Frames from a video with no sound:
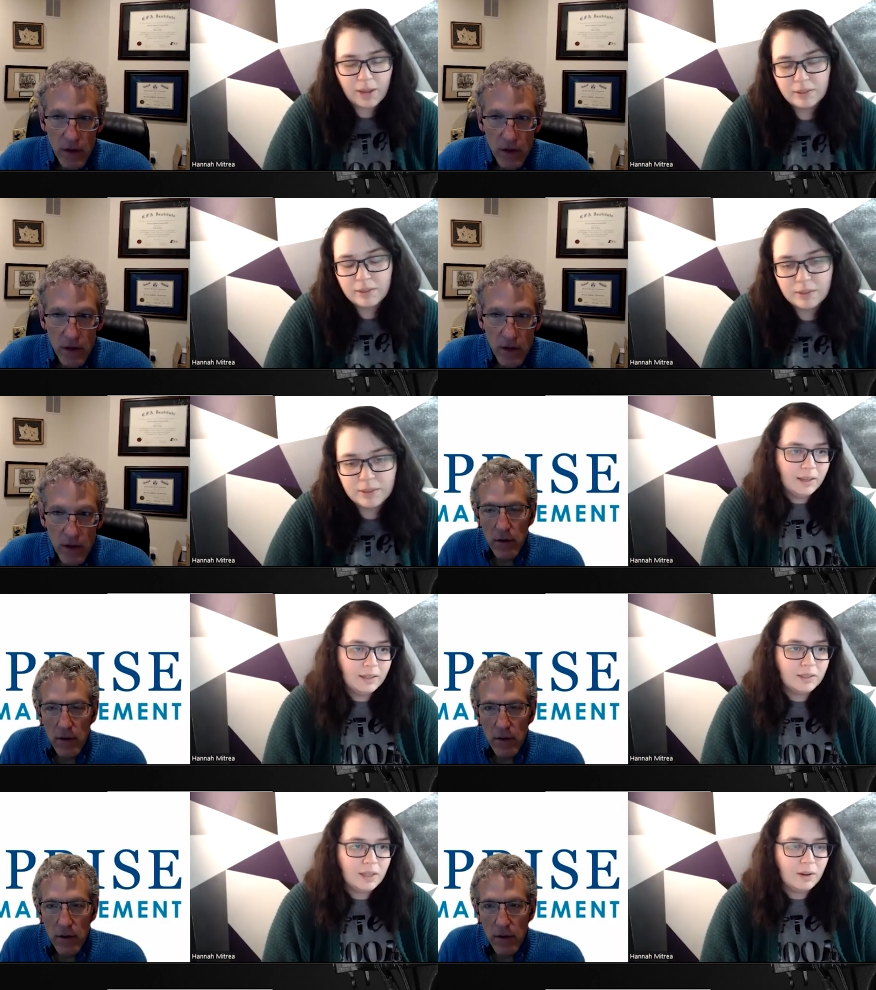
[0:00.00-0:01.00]
Speaker 1: households
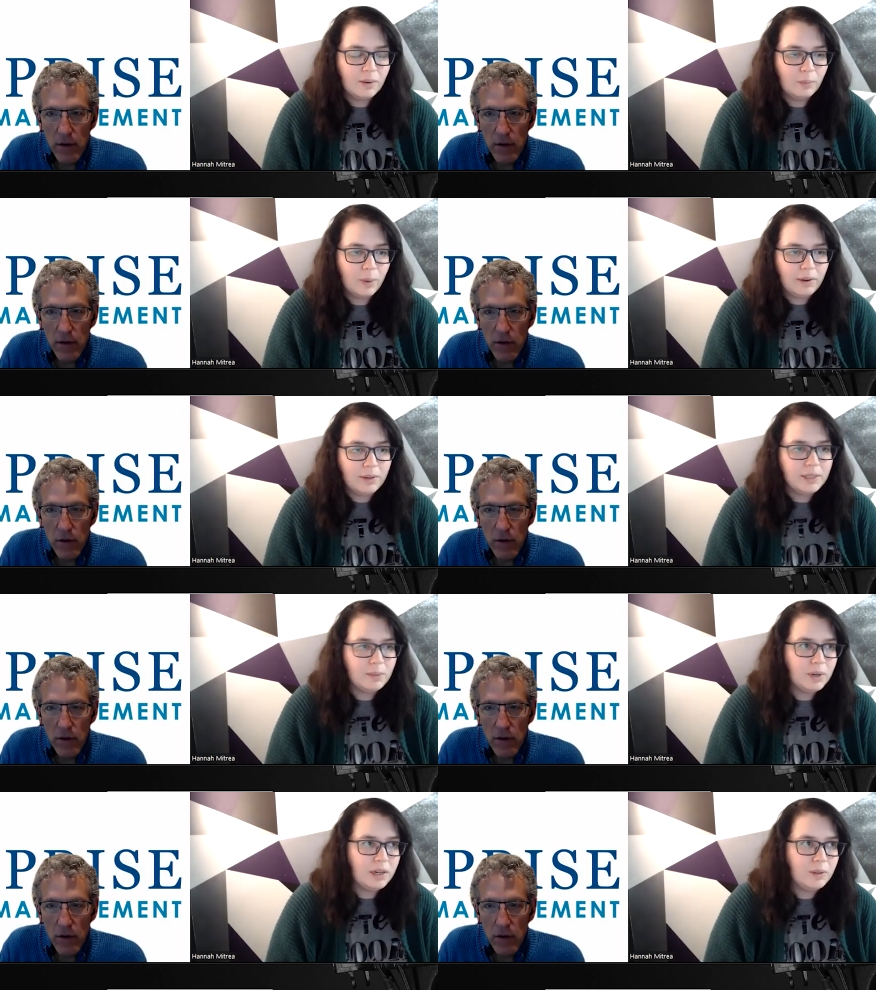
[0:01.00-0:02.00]
so where
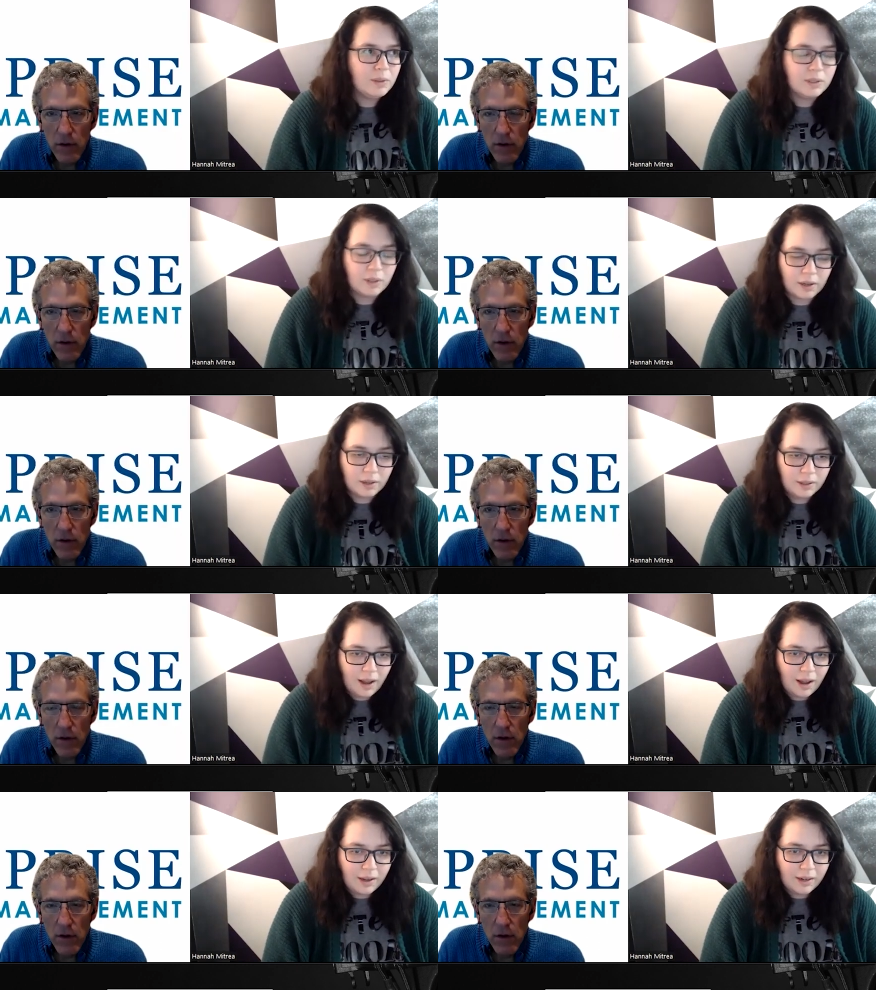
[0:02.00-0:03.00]
somewhere you start
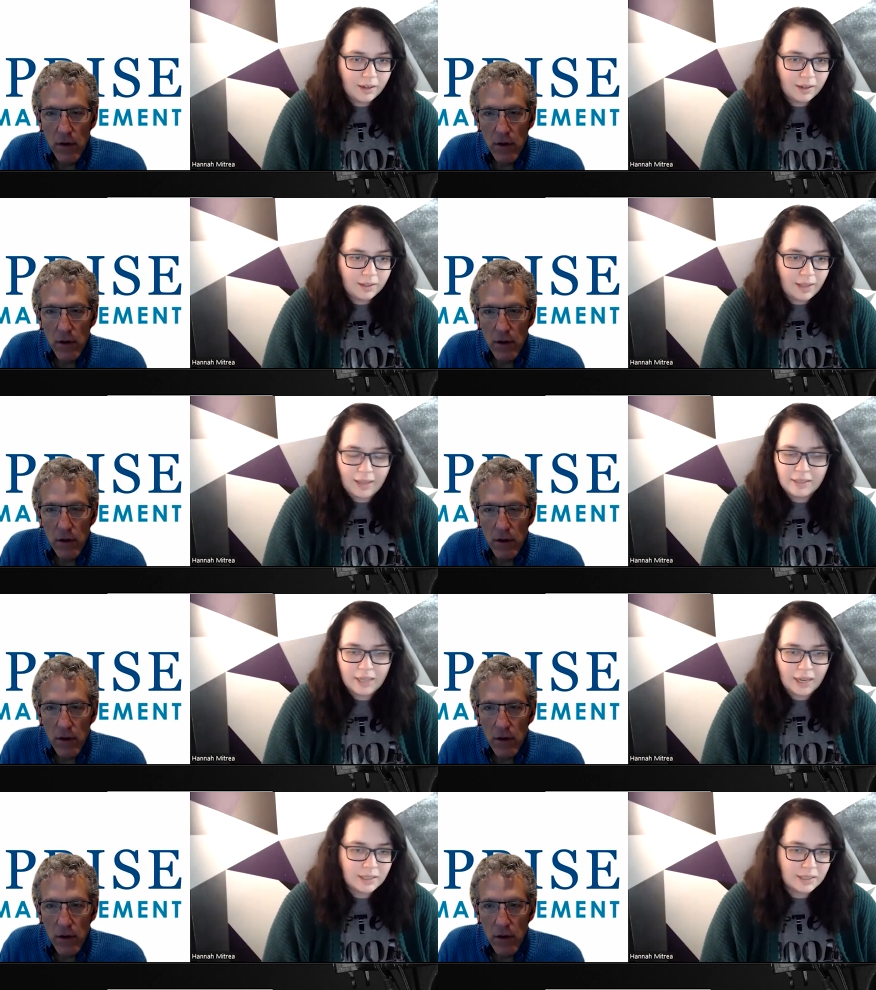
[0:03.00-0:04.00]
on the
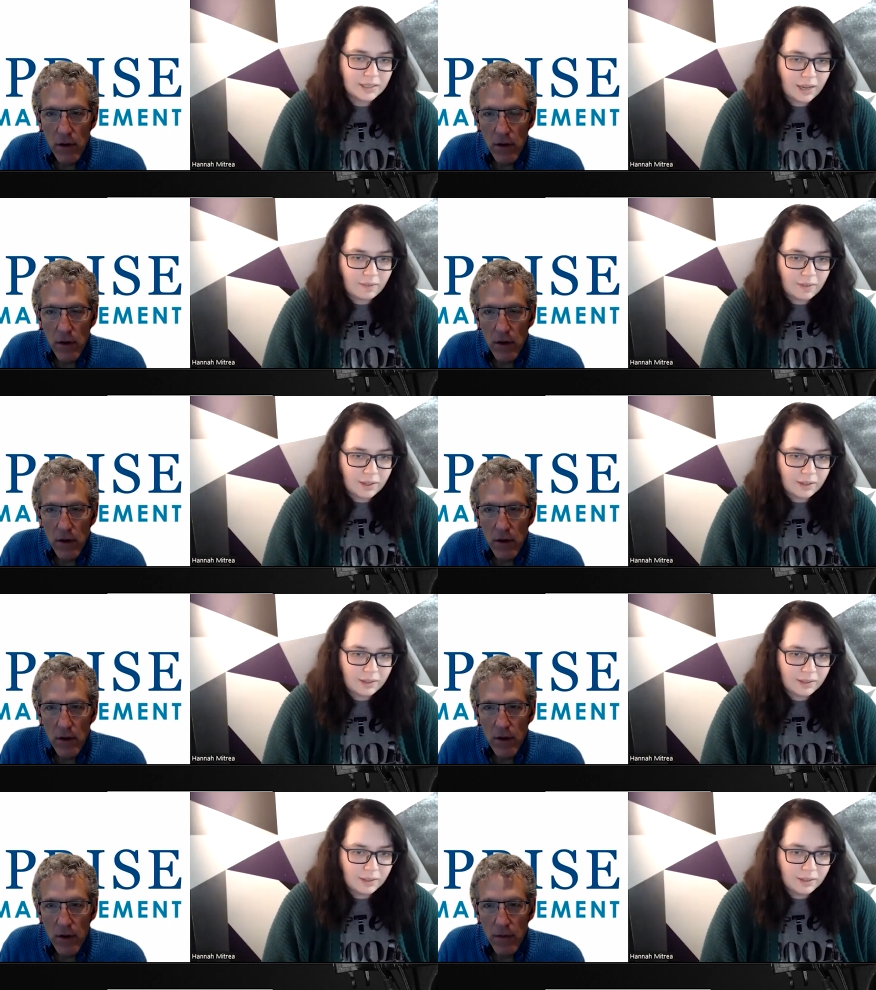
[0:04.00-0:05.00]
education side of it
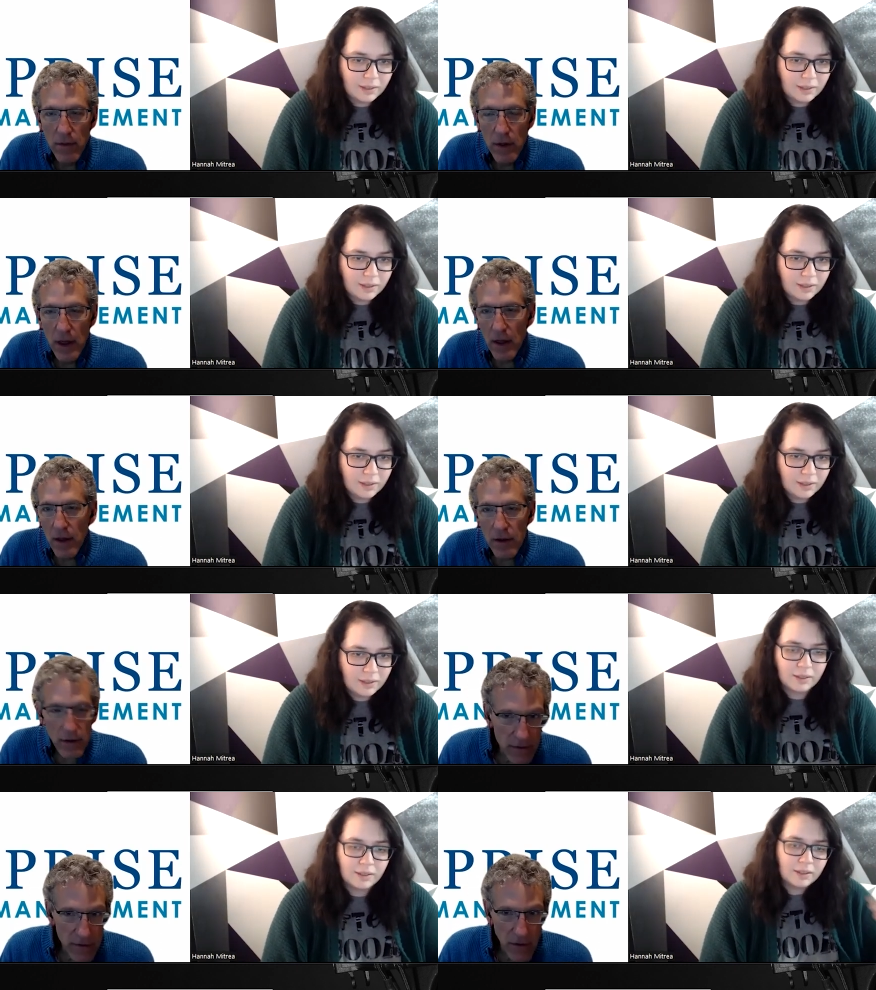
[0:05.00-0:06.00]

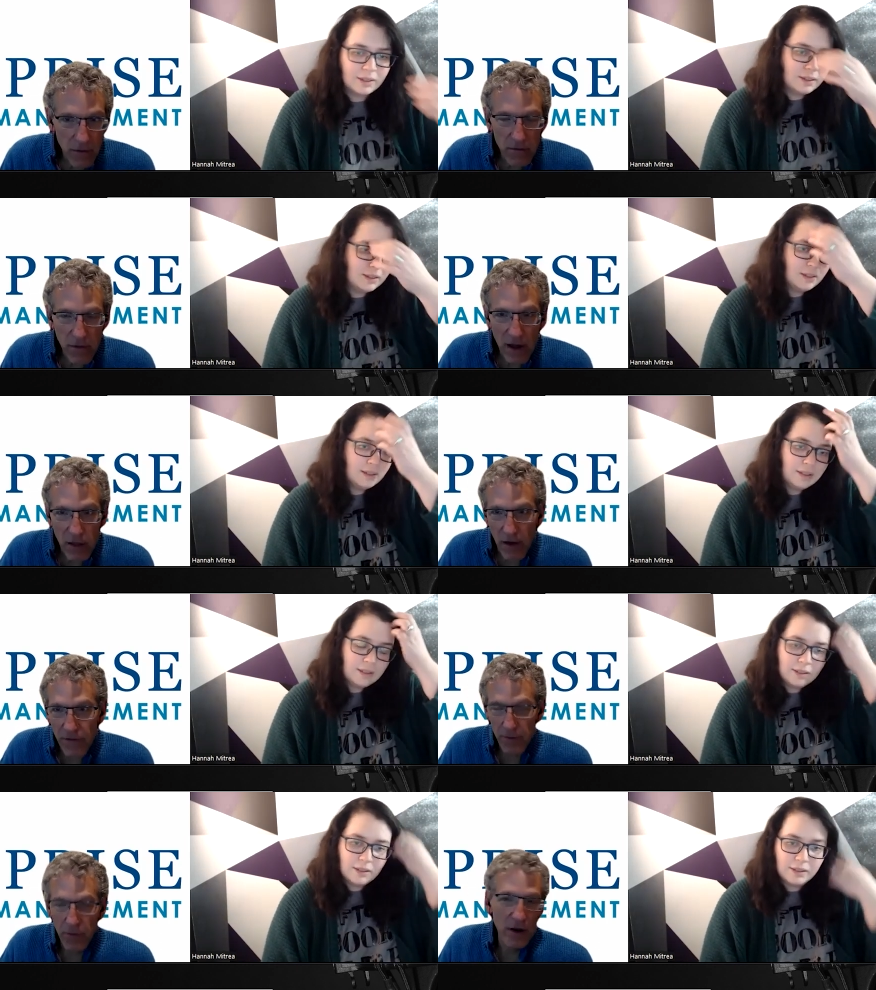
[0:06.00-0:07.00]
Speaker 2: so I love the
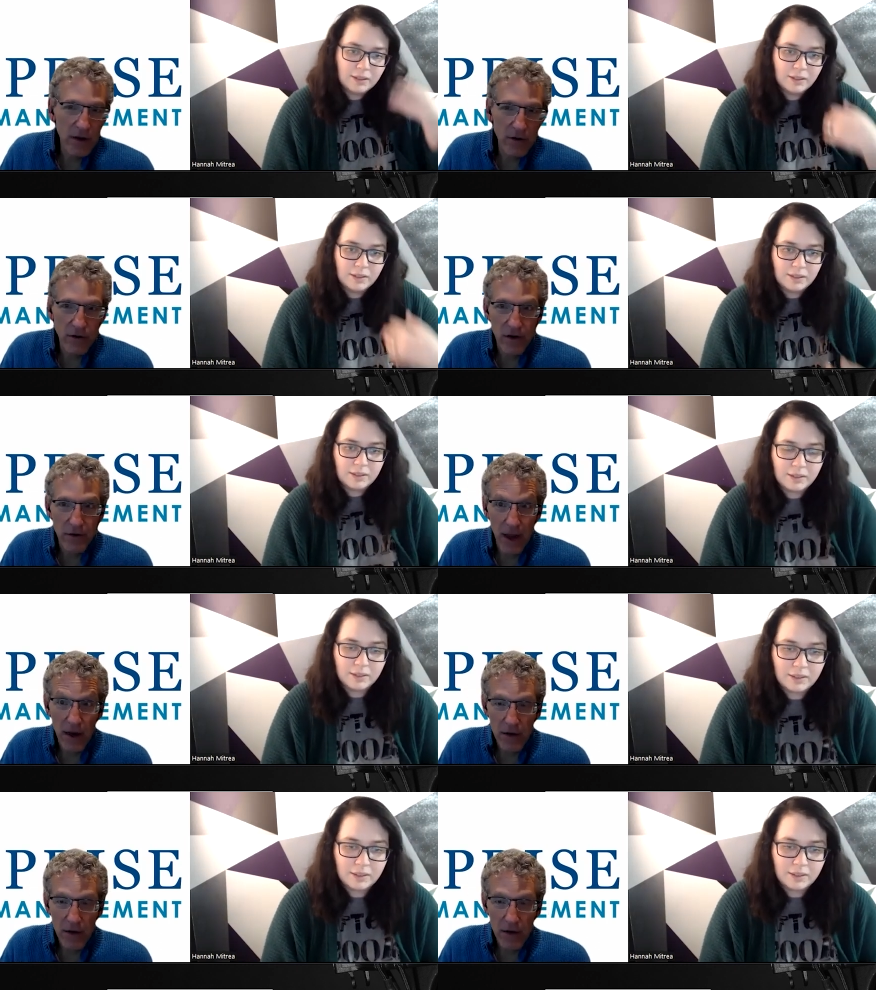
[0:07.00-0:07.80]
point that you just made